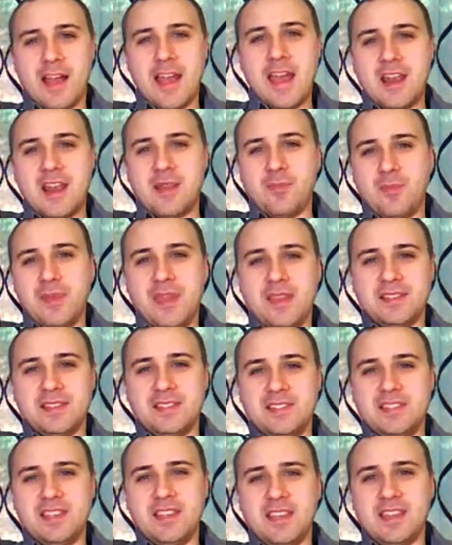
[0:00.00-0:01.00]
I had a
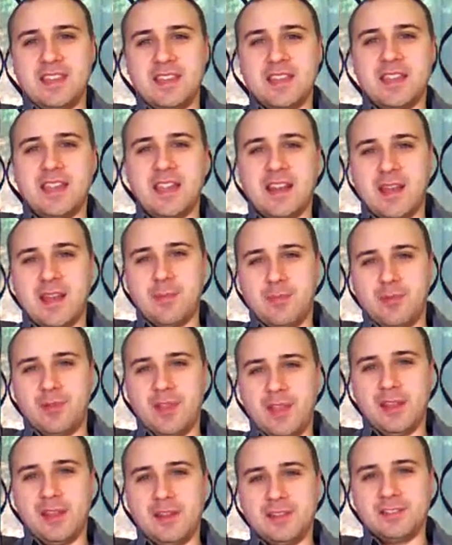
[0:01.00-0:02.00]
PC and I
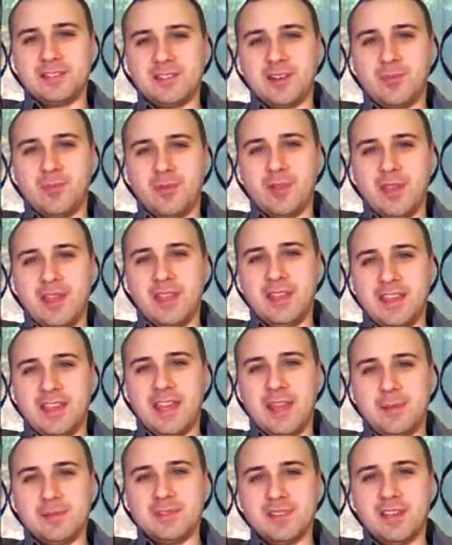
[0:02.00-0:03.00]
started playing
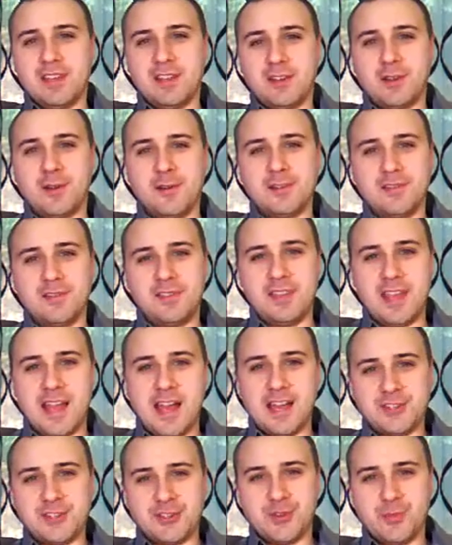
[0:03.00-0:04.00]
games like Curse of
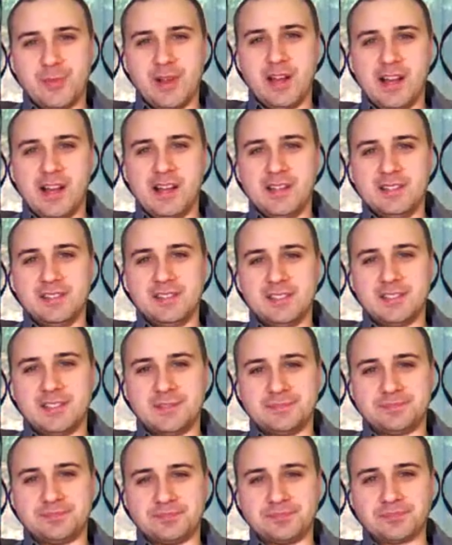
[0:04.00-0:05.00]
the Azure Bonds.
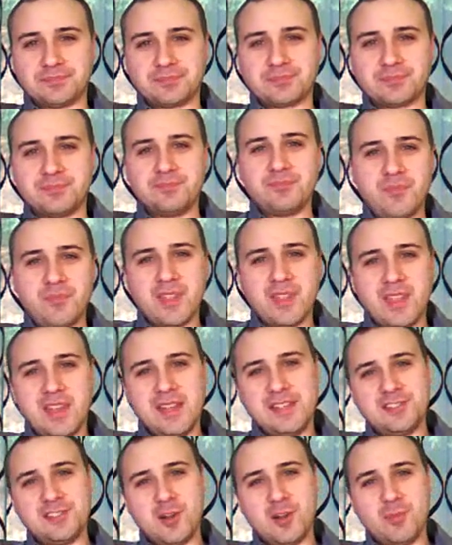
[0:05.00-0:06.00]

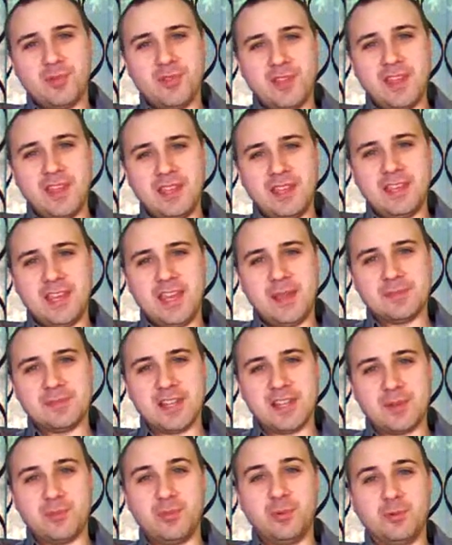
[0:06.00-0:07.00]
I started playing
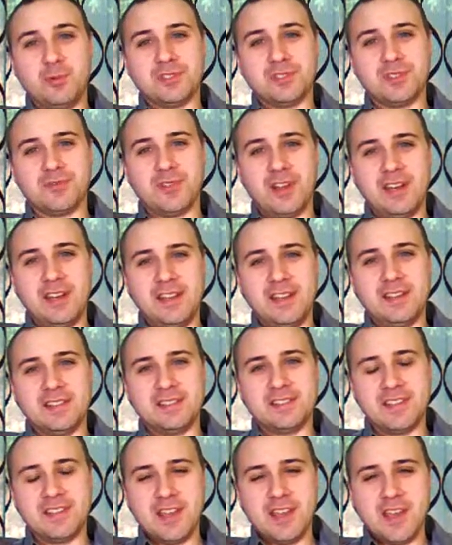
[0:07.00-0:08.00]
games like Pools of
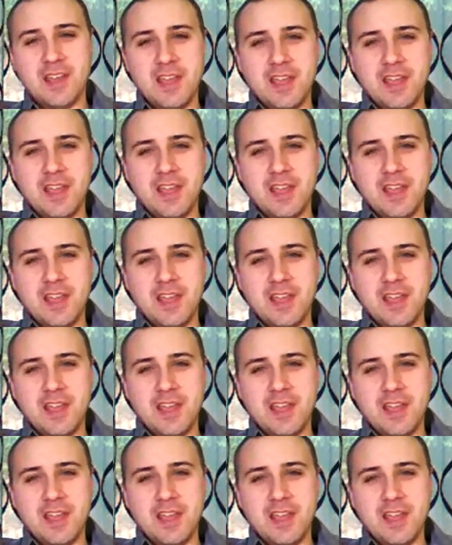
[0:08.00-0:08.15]
Radiance.